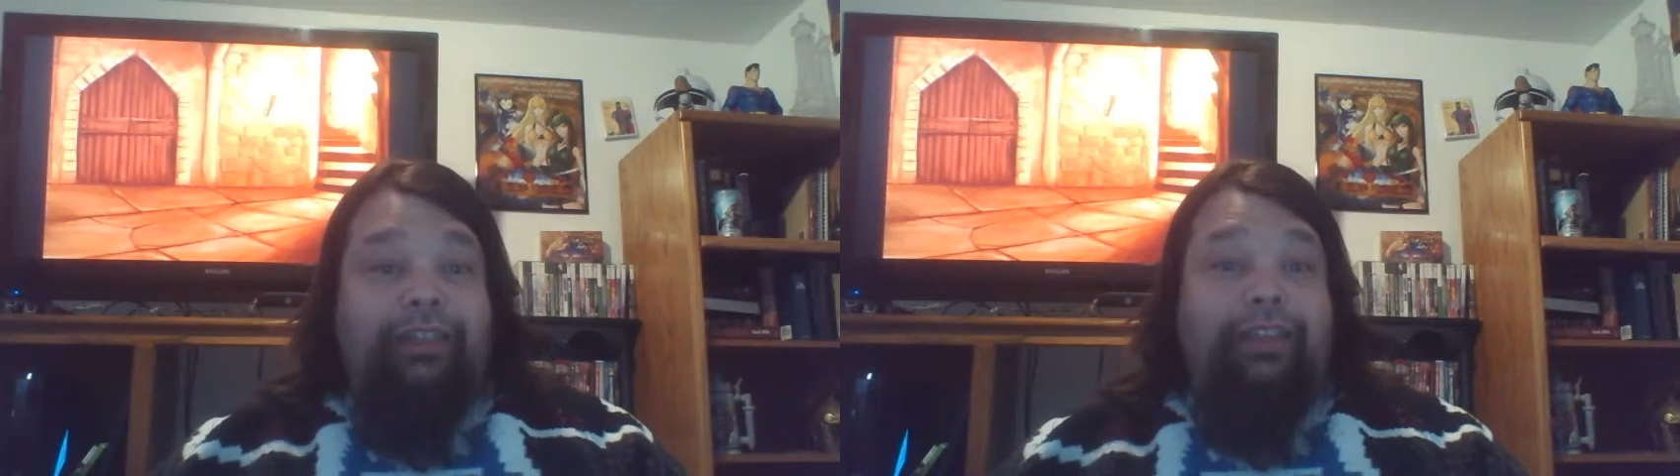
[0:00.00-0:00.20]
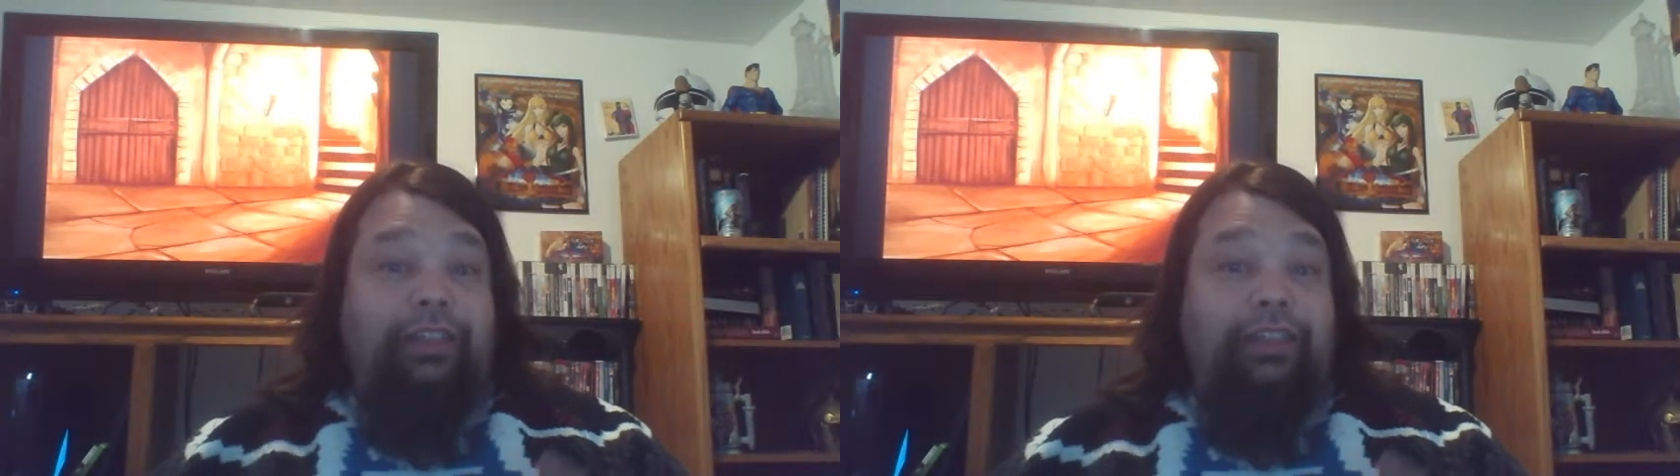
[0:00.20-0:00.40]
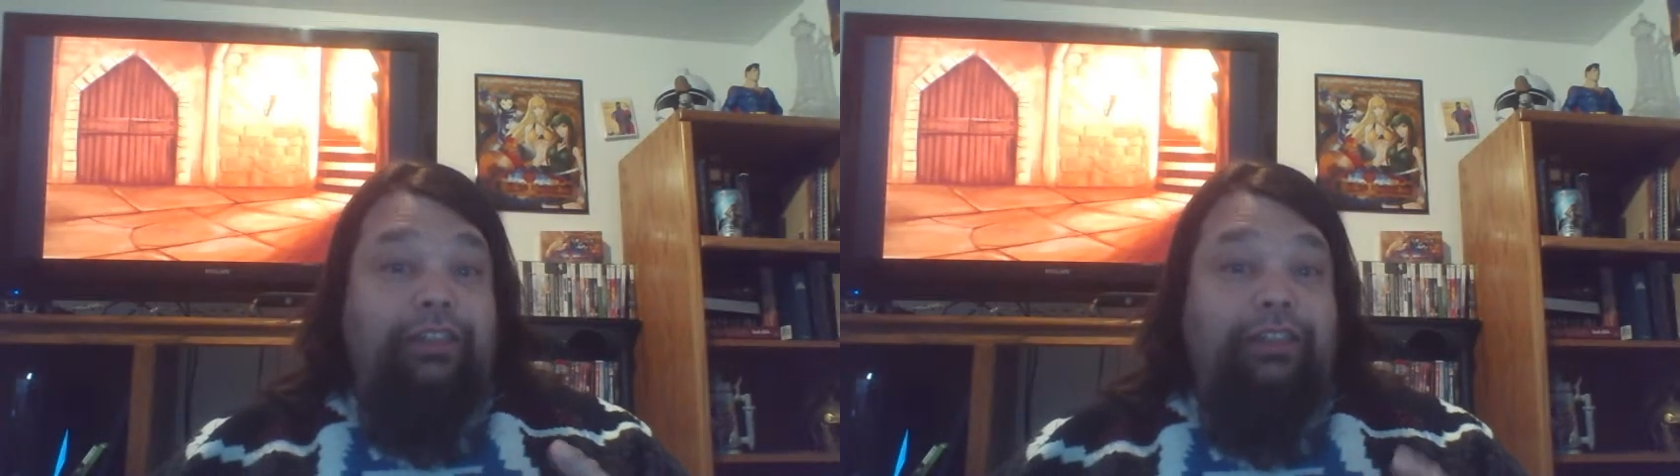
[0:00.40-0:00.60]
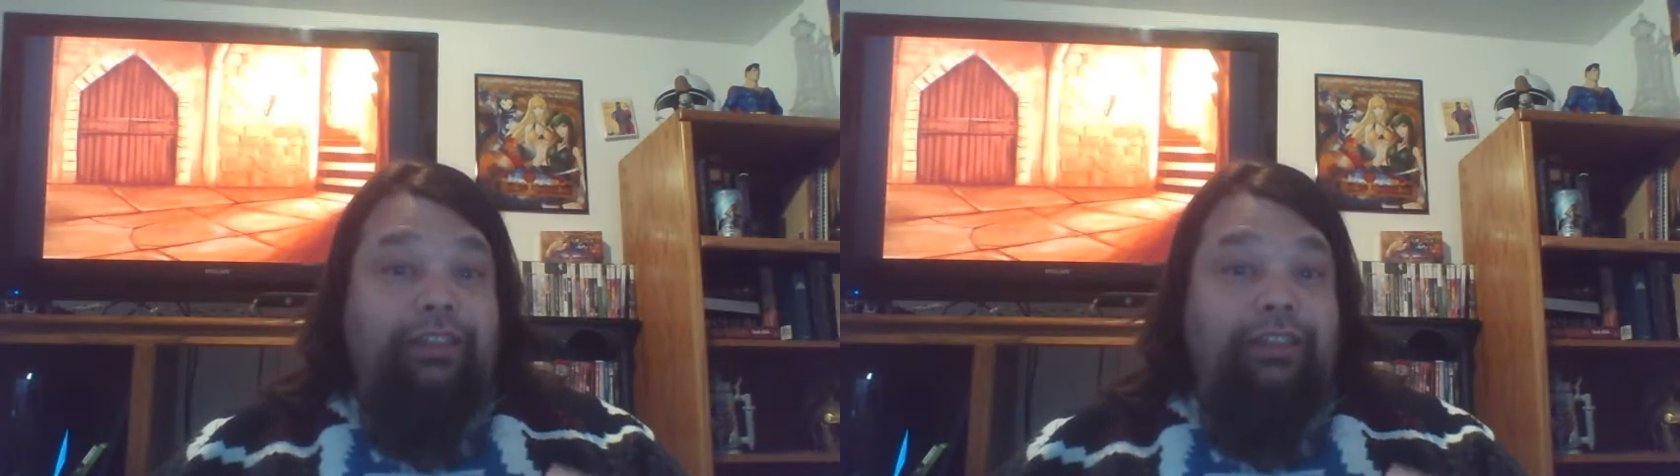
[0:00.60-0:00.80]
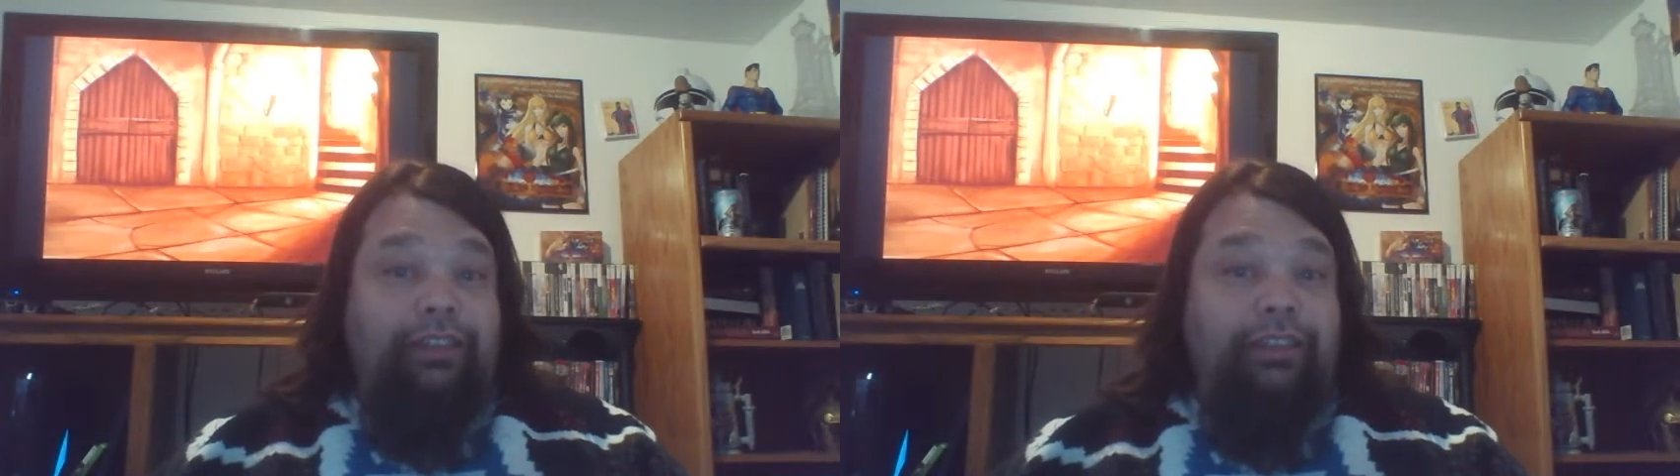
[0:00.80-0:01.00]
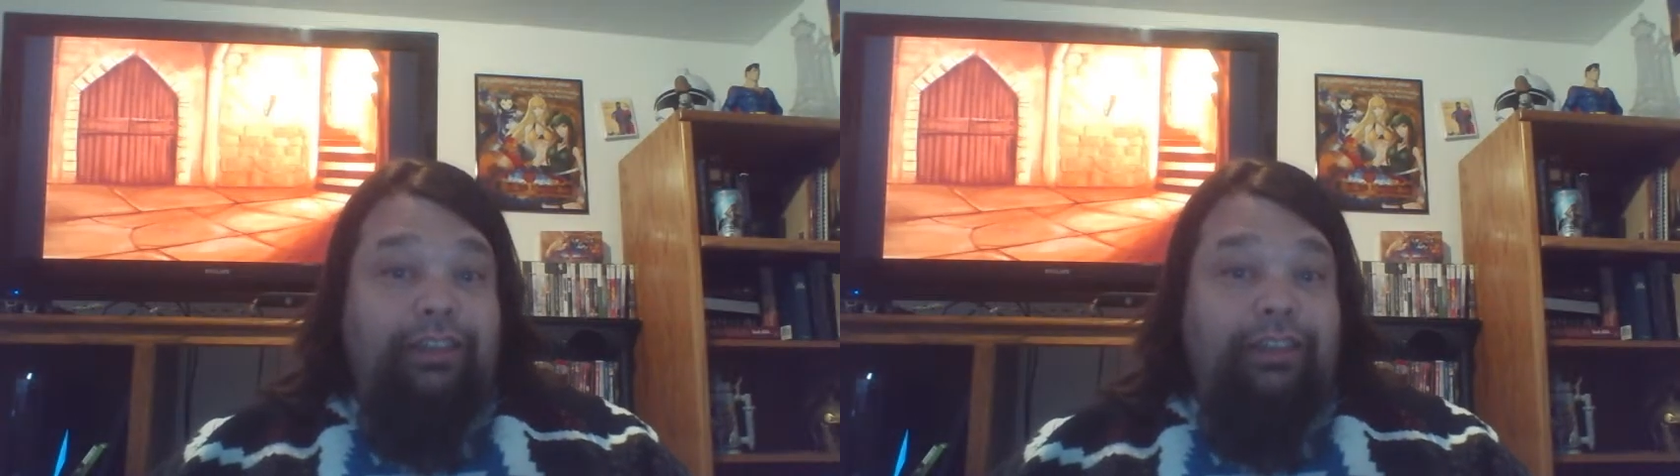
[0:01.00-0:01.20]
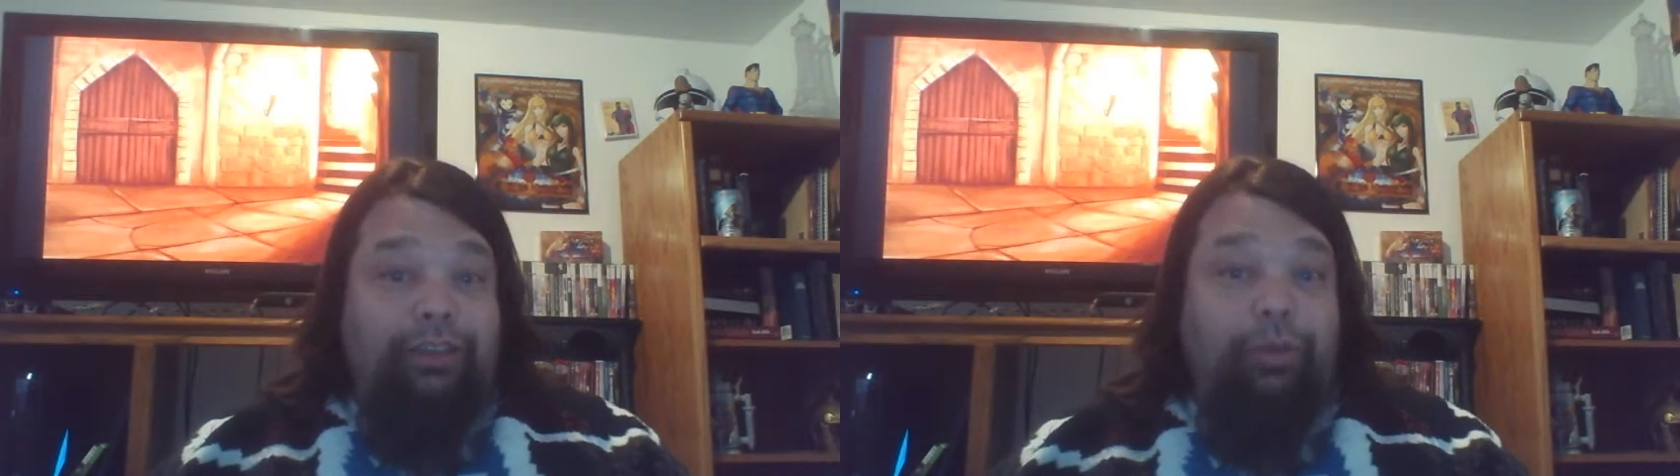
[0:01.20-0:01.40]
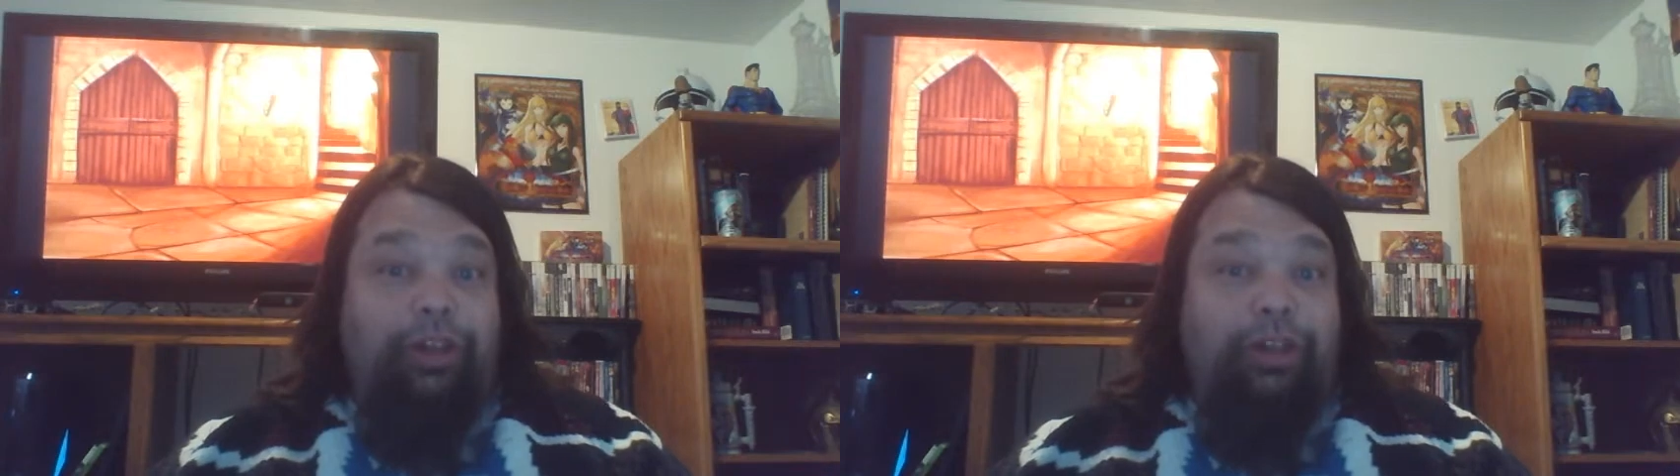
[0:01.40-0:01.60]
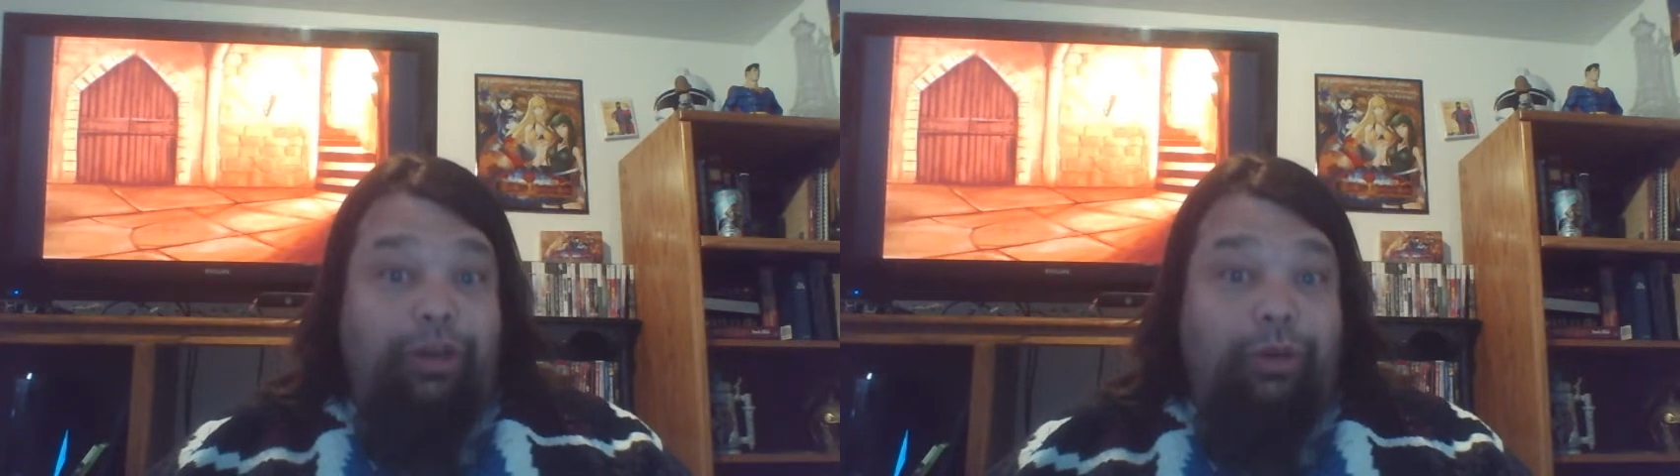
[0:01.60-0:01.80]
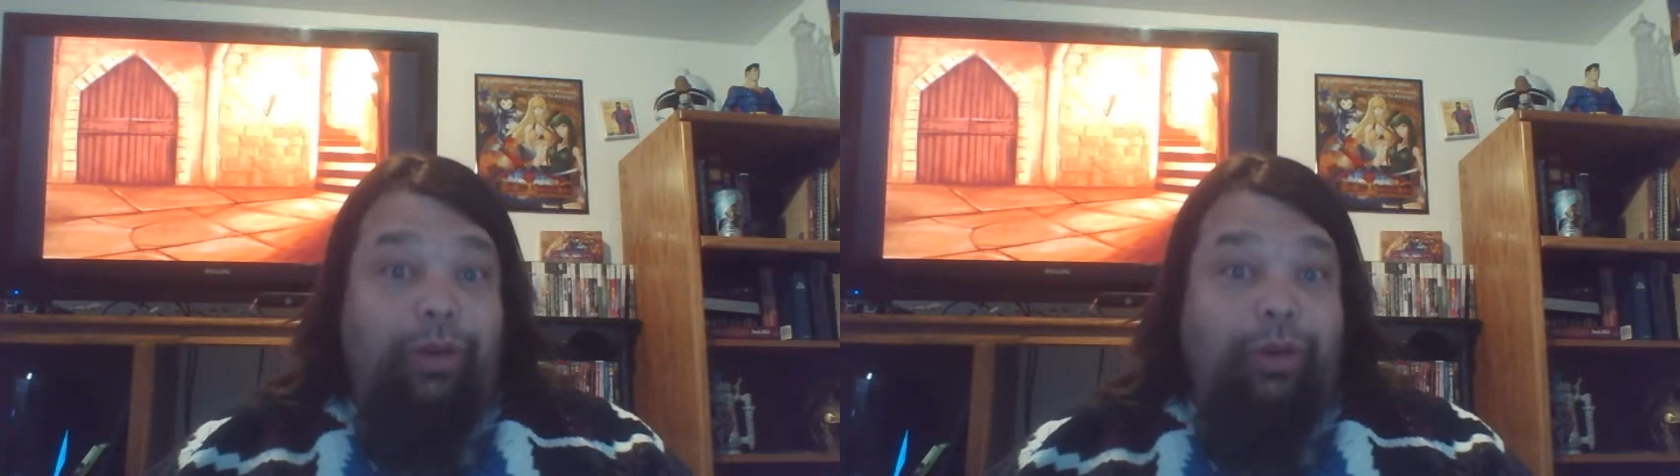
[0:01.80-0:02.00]
This is where
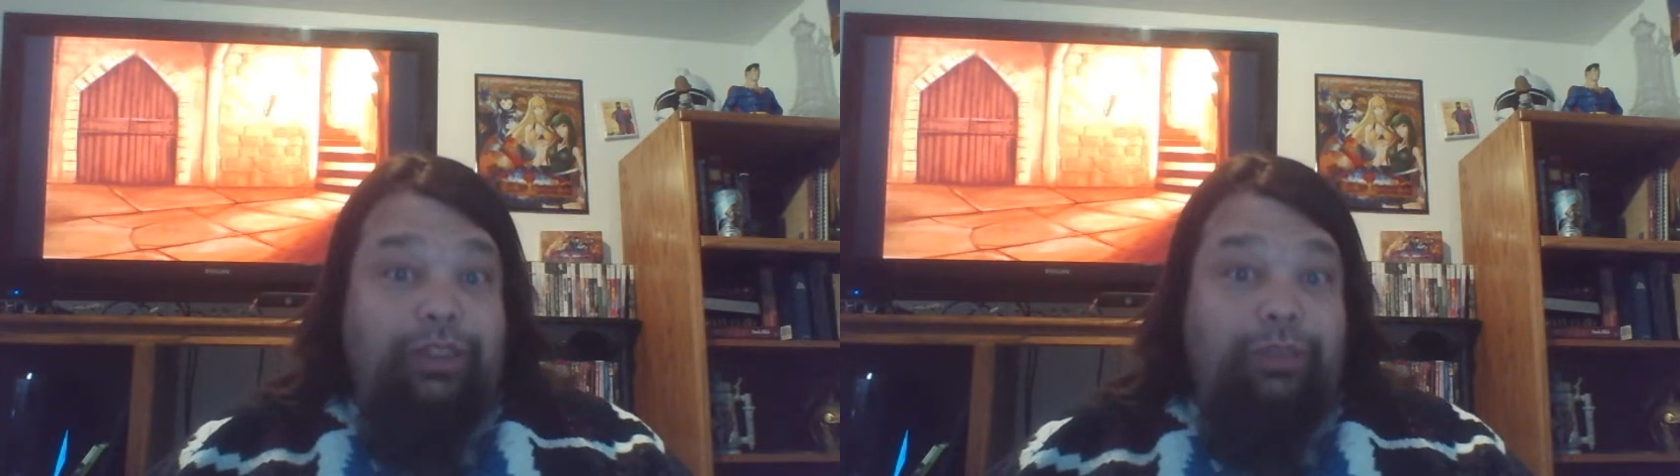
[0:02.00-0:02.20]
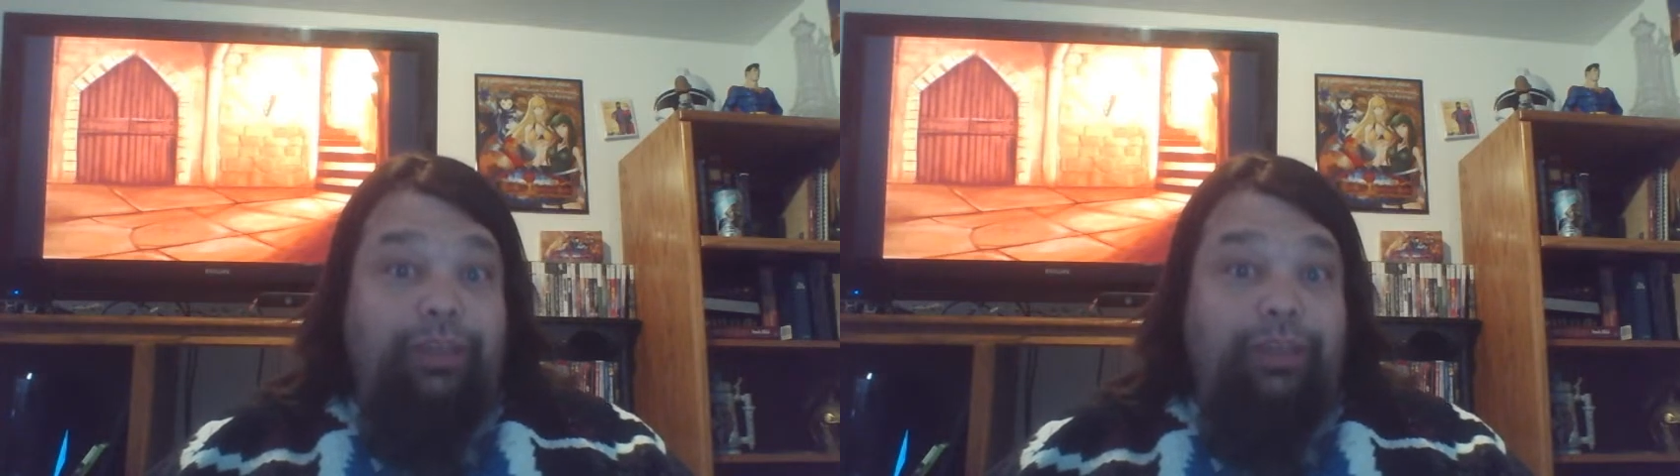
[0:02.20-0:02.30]
your quest